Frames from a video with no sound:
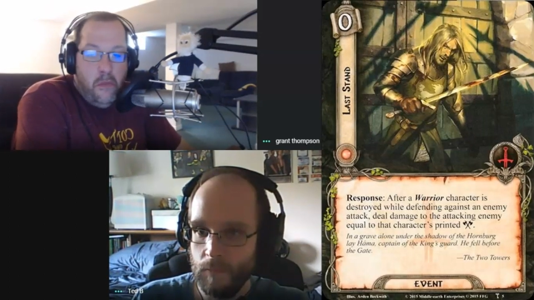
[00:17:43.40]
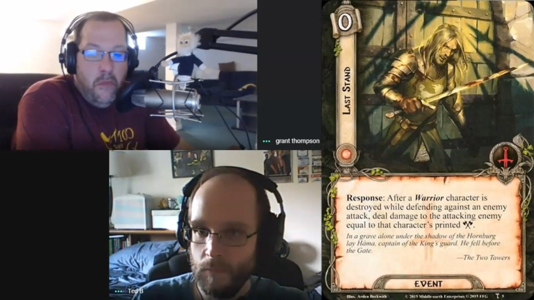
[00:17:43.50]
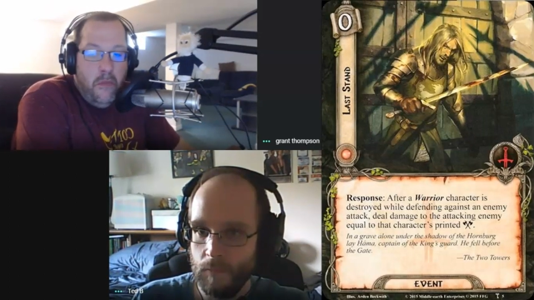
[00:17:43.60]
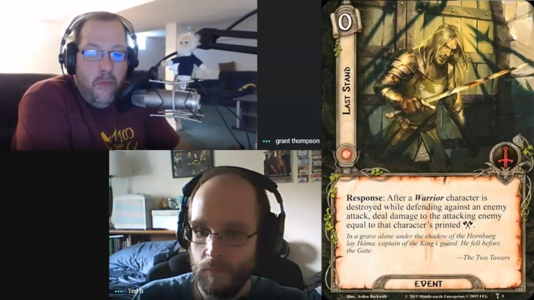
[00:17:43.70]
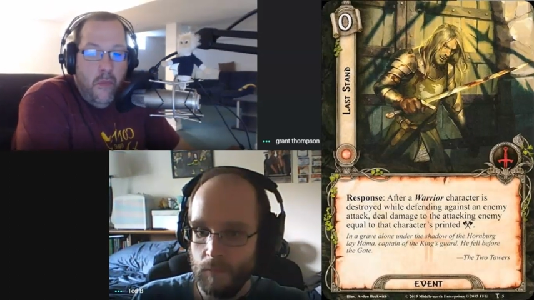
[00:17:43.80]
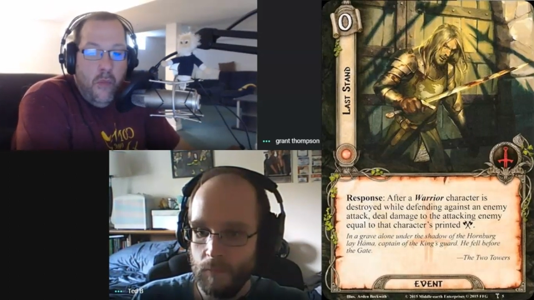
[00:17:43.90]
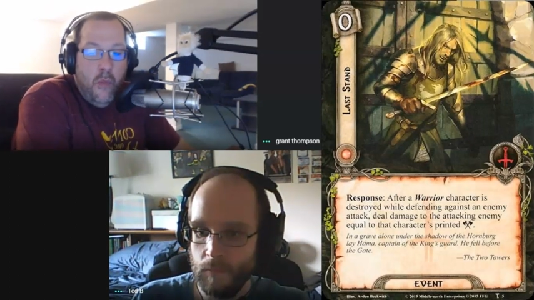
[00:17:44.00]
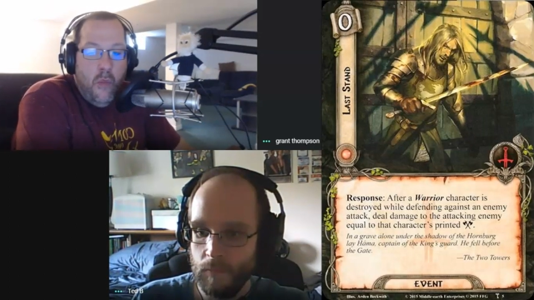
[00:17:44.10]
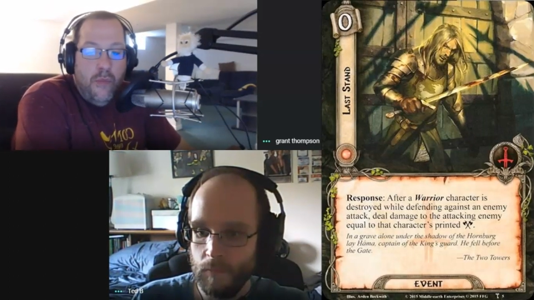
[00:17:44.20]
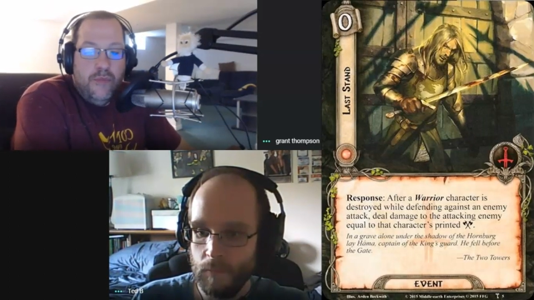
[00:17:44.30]

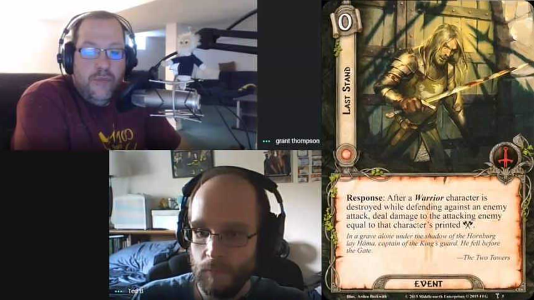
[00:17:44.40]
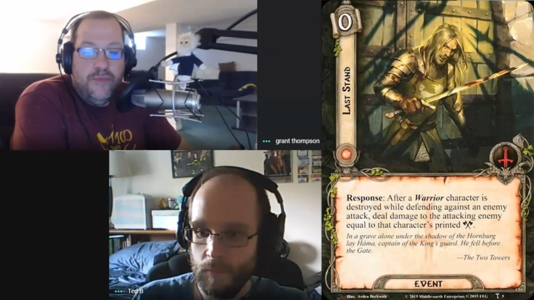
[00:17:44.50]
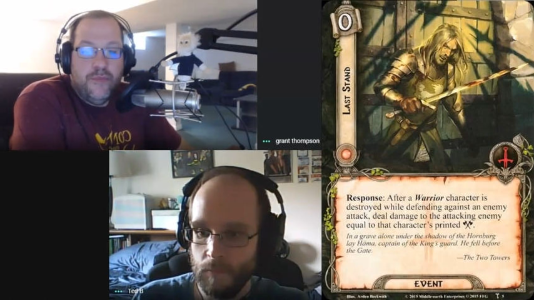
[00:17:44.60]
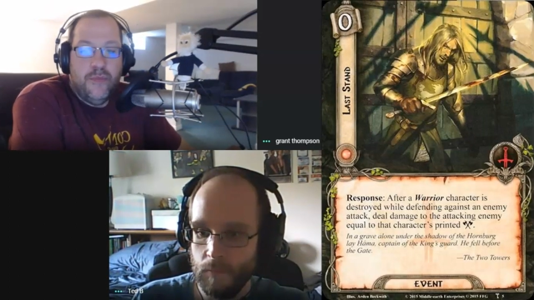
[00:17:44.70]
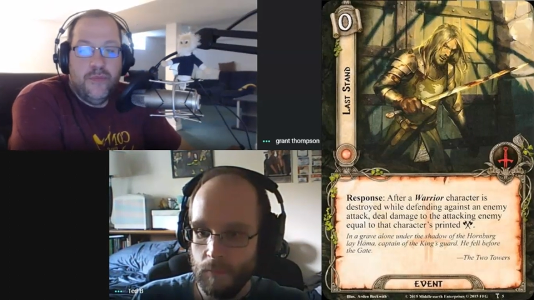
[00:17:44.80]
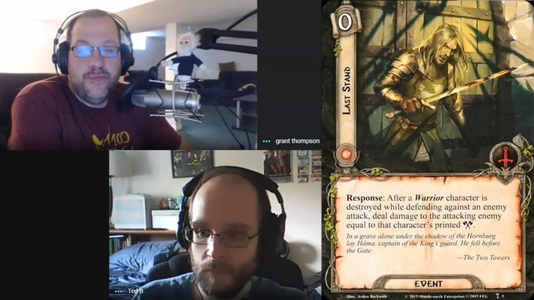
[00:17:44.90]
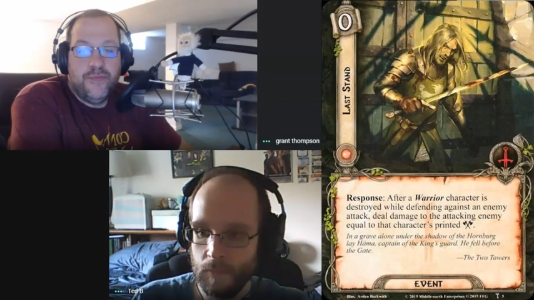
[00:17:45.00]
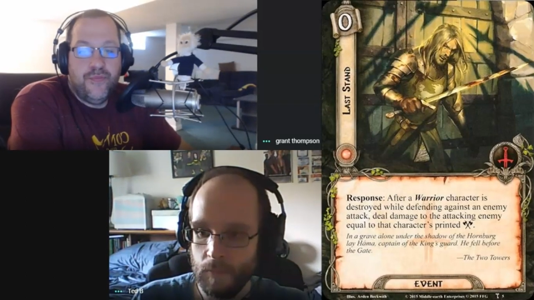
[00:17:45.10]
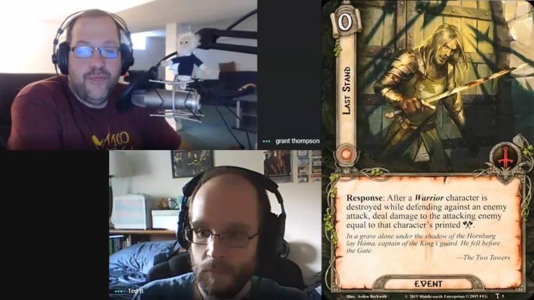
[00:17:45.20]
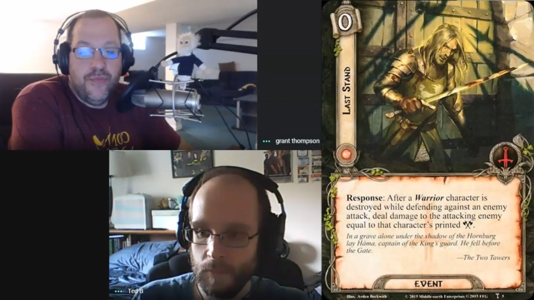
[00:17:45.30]

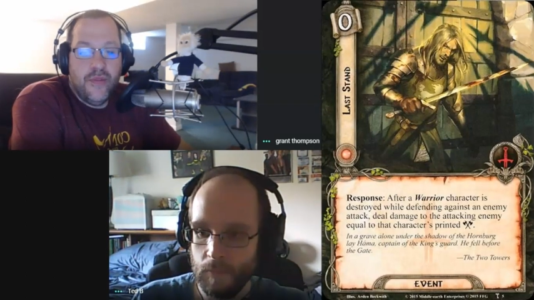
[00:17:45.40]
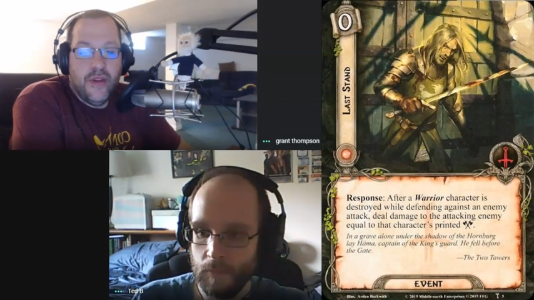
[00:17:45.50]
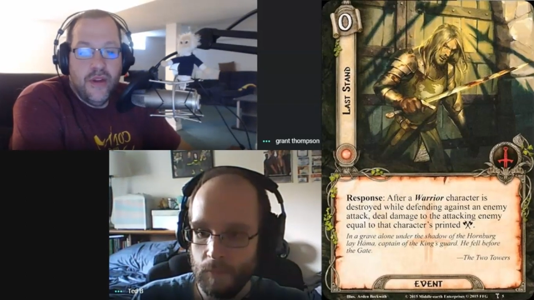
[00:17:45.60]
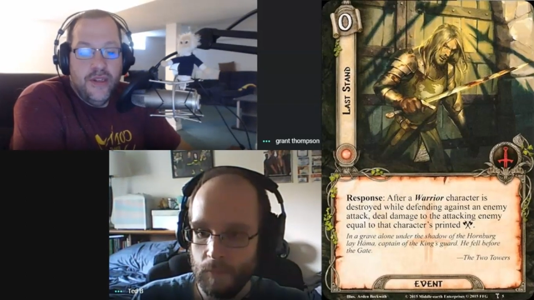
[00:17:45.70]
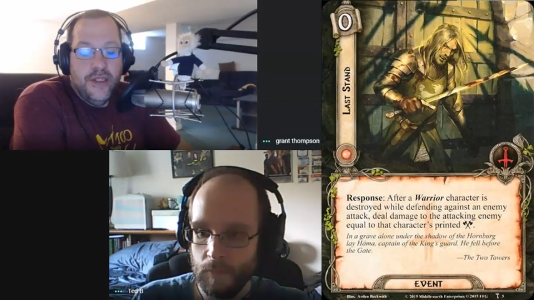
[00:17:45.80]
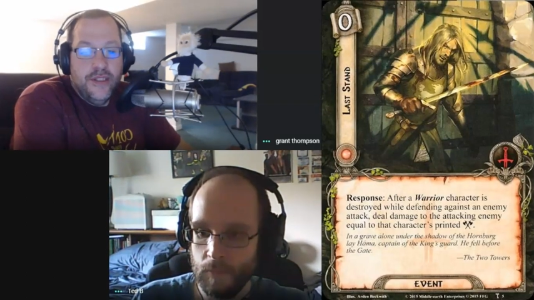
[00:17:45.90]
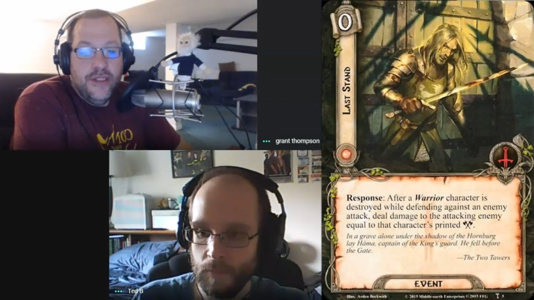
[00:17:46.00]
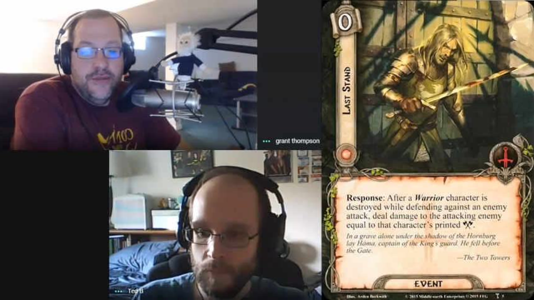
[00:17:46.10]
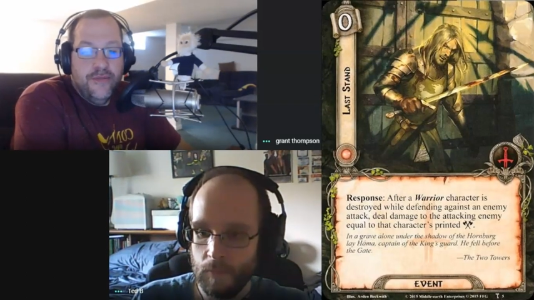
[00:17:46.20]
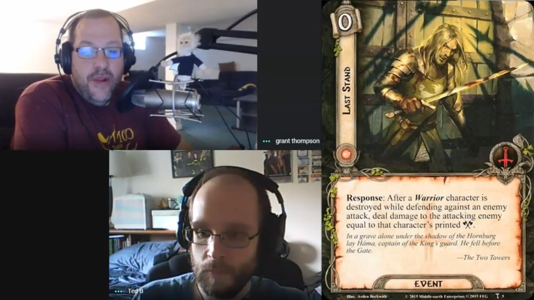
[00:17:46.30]

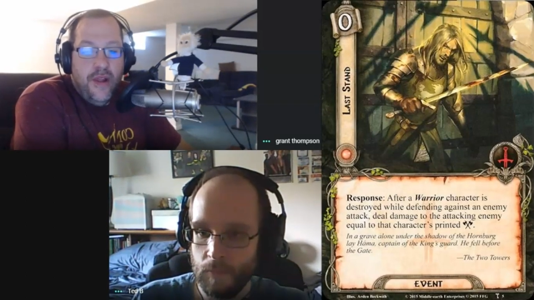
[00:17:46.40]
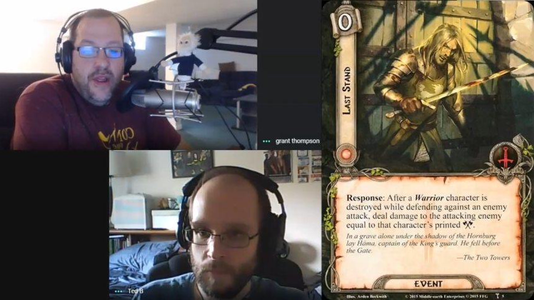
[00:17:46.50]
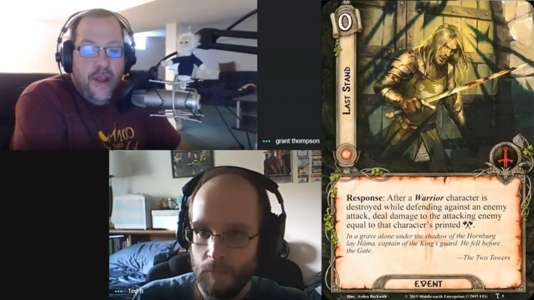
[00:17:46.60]
Nothing is said.